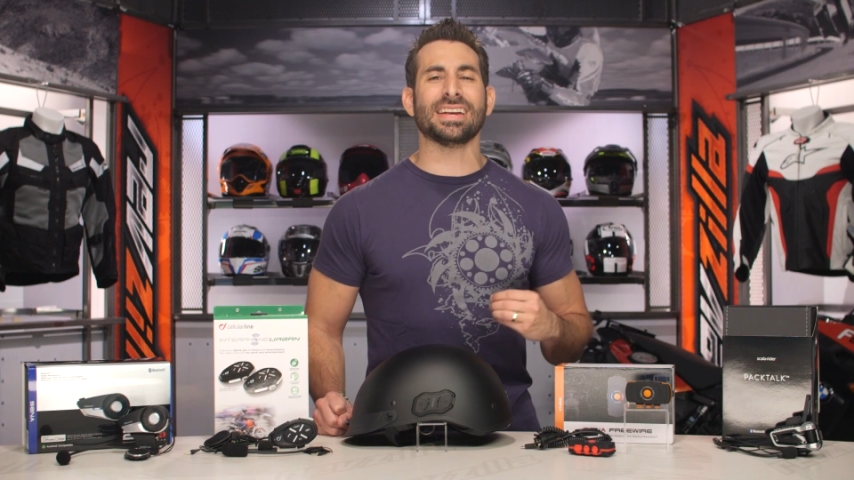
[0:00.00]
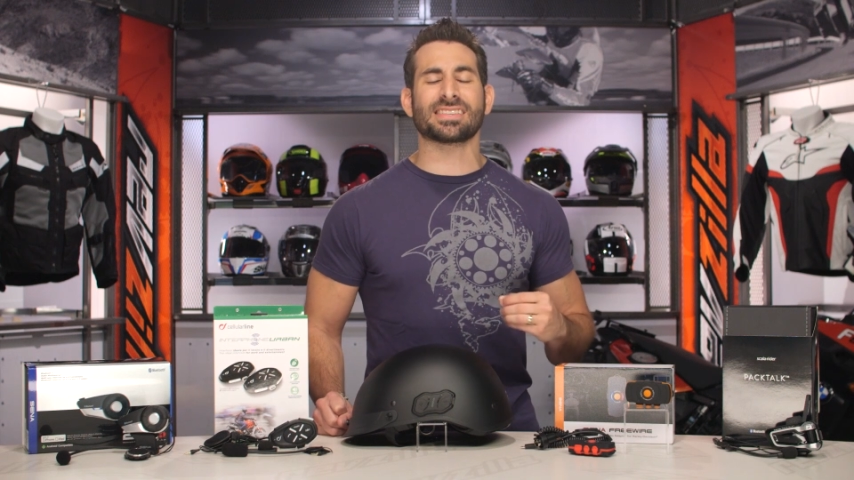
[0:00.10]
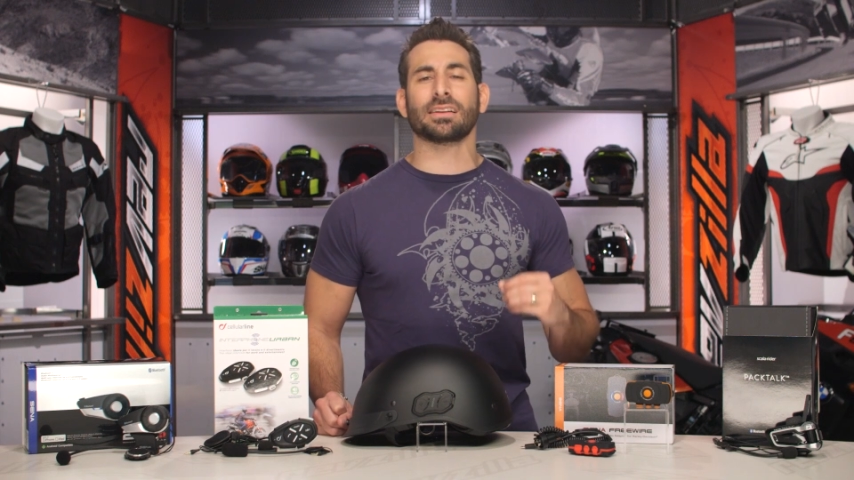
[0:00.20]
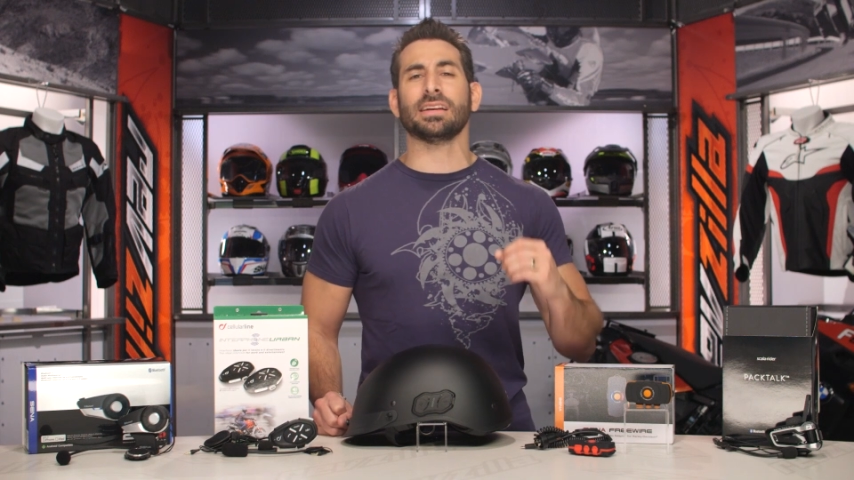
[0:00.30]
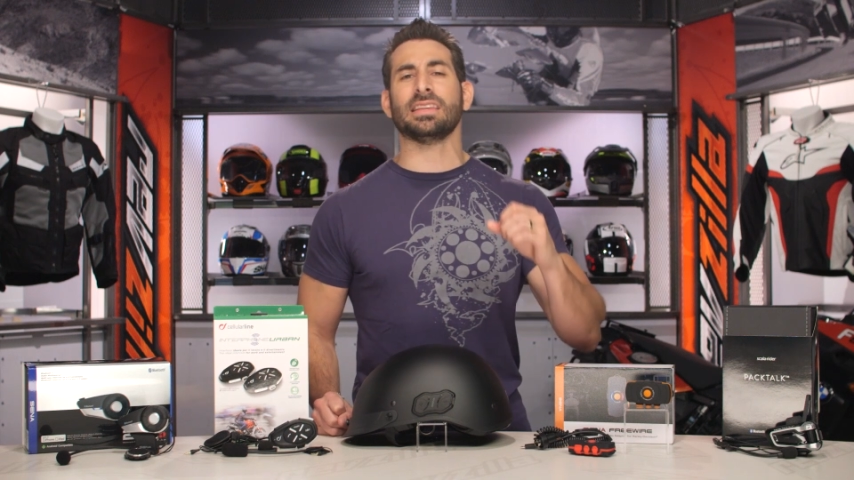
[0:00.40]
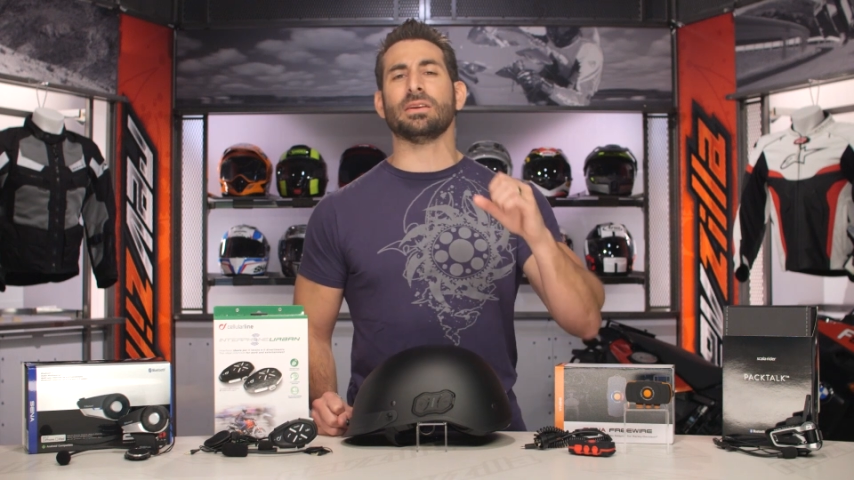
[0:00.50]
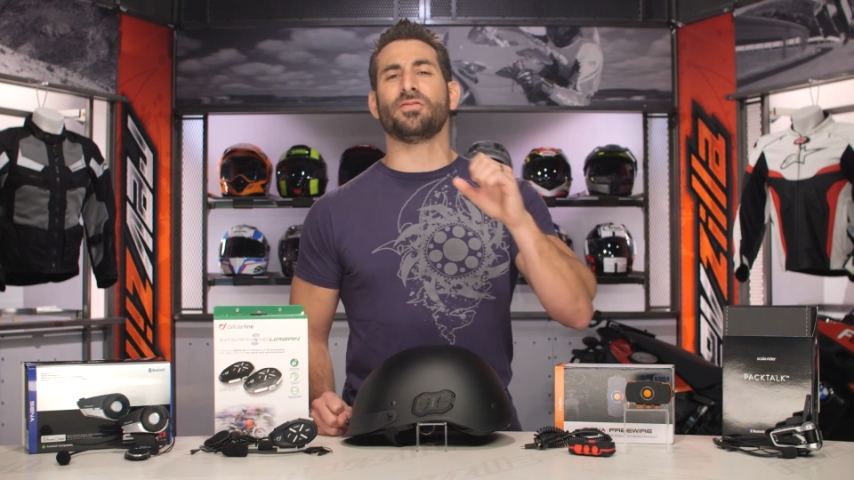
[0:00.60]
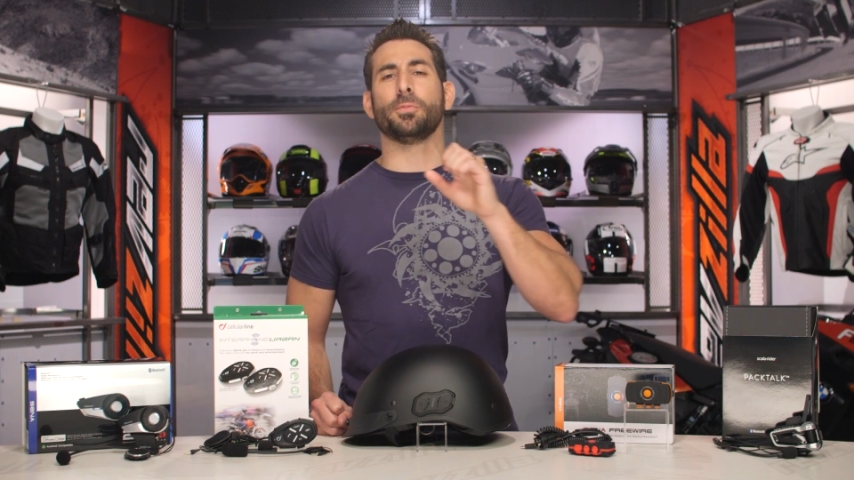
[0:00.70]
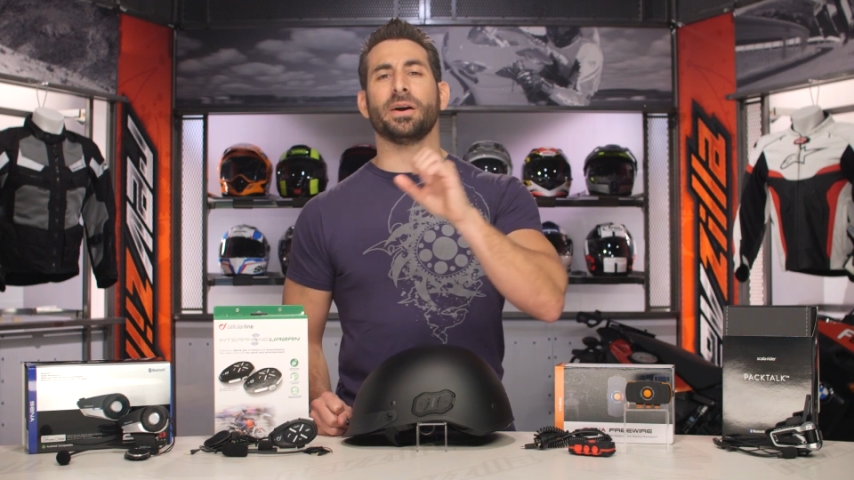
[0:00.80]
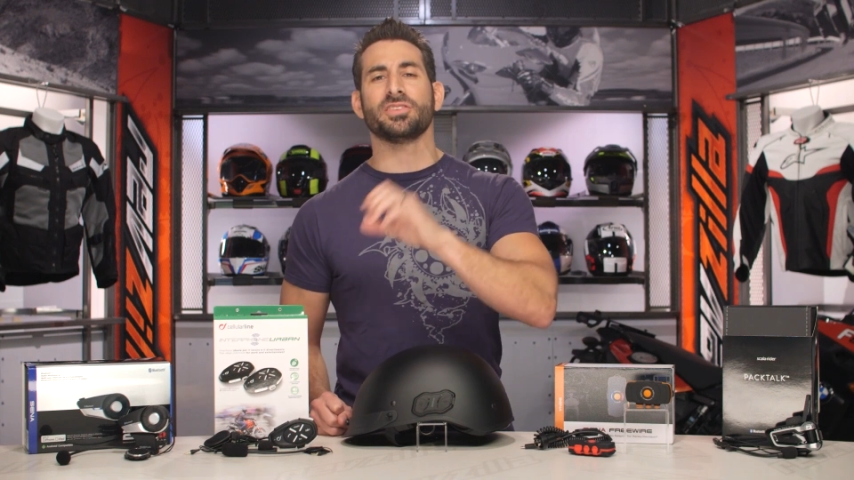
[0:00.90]
is to click the
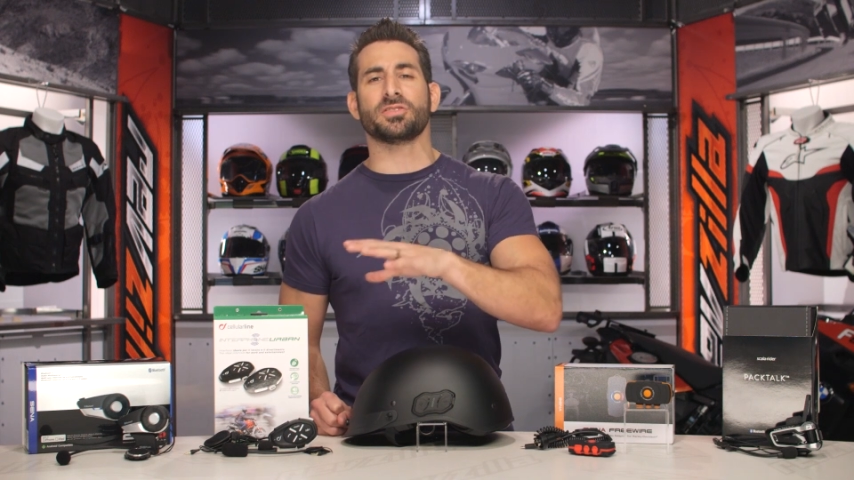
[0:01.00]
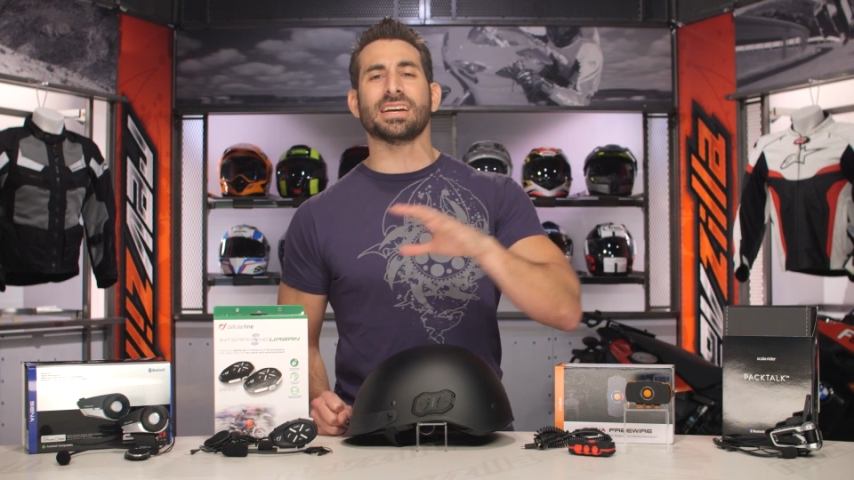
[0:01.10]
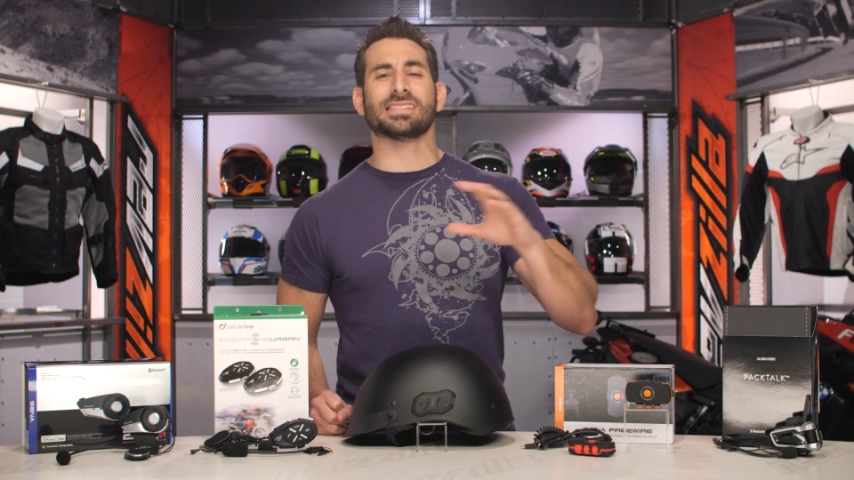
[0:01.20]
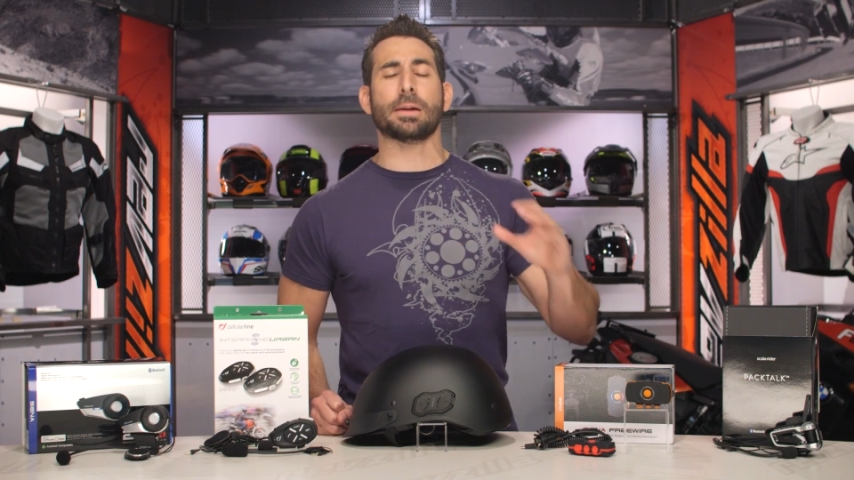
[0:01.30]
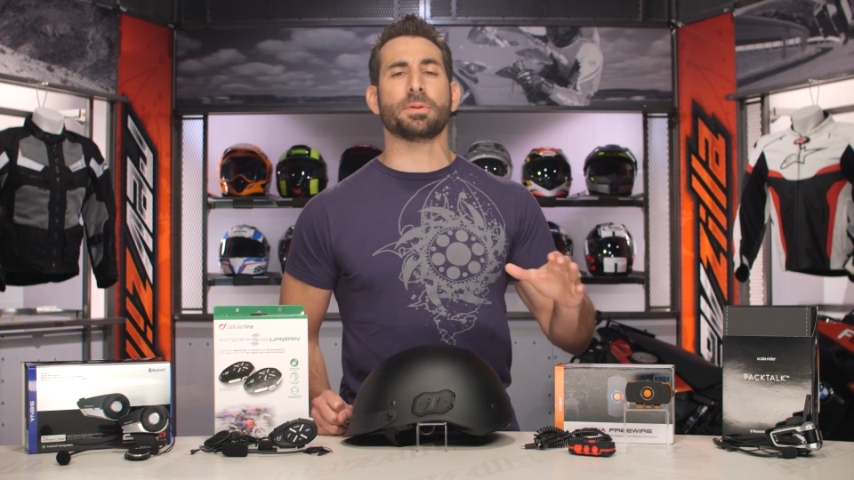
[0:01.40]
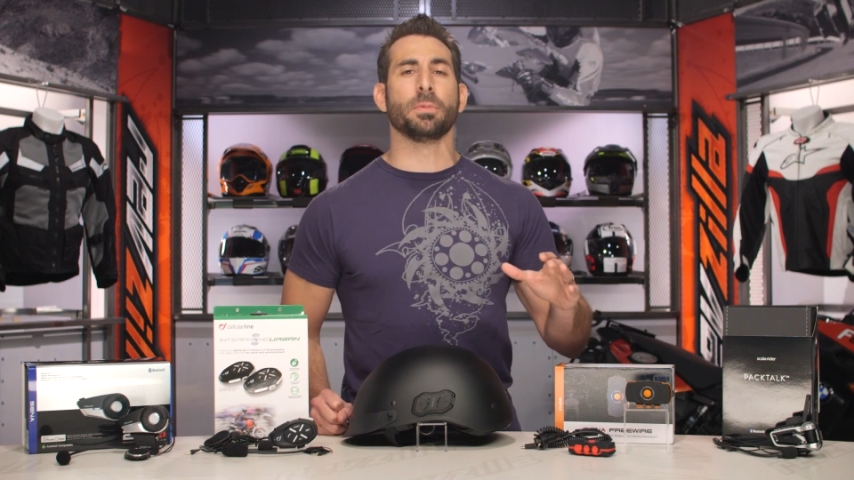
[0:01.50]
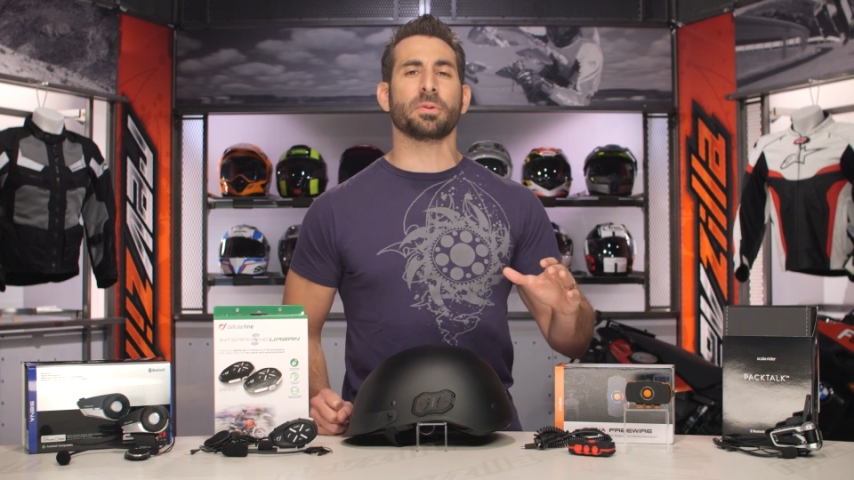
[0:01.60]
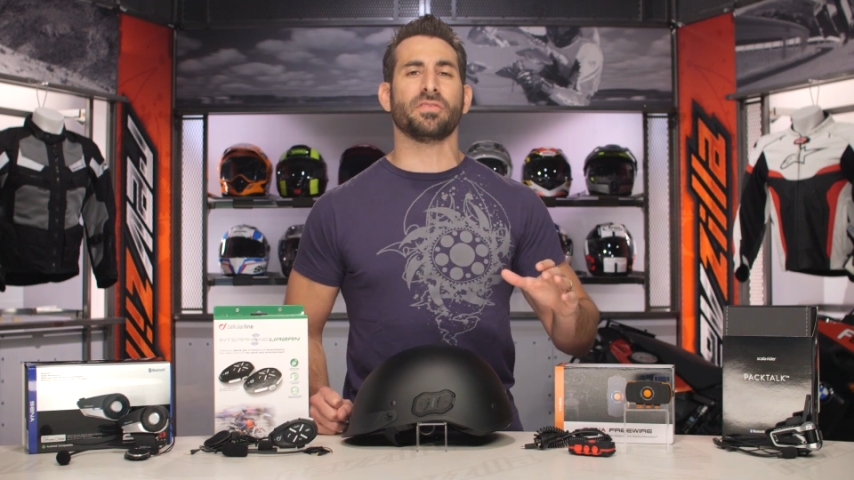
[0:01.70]
info button, your desktop, your mobile